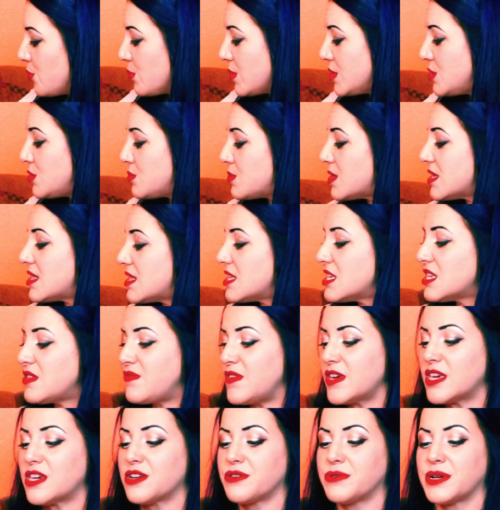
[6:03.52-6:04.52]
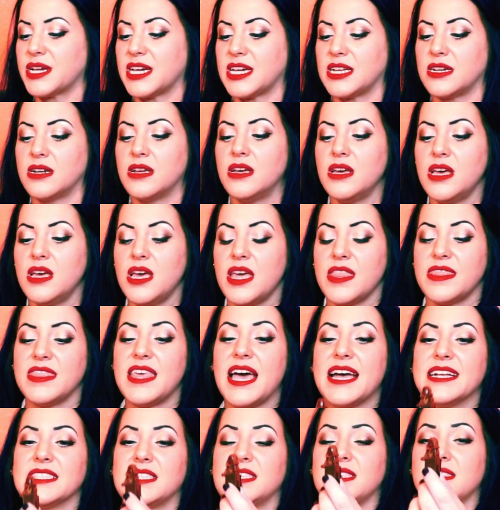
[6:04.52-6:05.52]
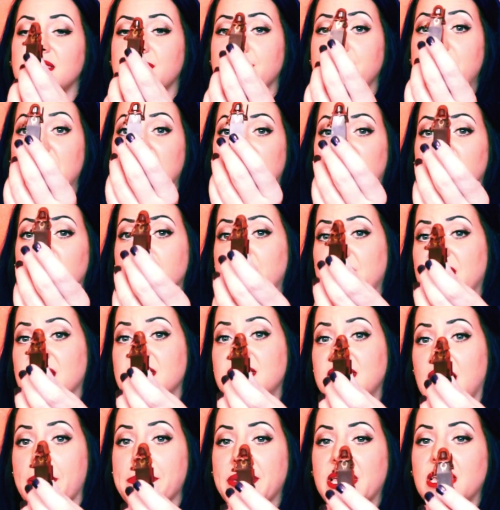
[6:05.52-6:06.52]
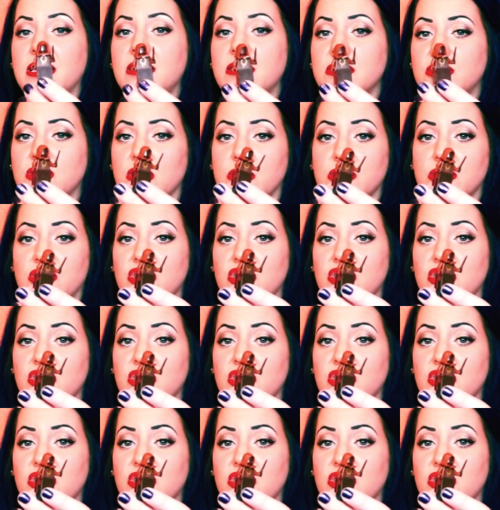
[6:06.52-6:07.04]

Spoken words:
We do get this figurine that's meant to be a dummy, so it's